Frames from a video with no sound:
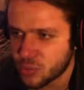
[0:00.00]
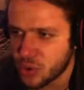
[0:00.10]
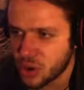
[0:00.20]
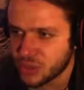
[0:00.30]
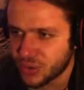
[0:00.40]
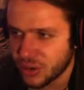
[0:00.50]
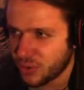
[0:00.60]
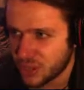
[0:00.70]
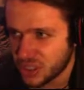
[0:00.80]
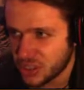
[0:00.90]
to be honest for a
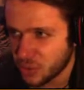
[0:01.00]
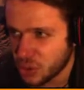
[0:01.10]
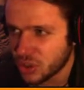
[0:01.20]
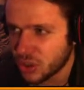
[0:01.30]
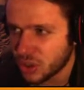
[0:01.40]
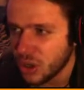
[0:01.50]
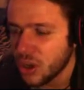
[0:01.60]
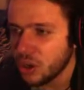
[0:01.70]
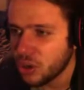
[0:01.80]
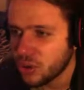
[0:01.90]
first Immortal.
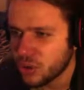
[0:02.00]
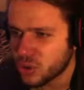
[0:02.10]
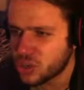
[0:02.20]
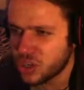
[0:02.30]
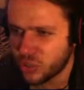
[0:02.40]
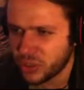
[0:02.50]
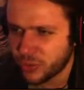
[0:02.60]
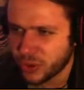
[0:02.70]
Usually with a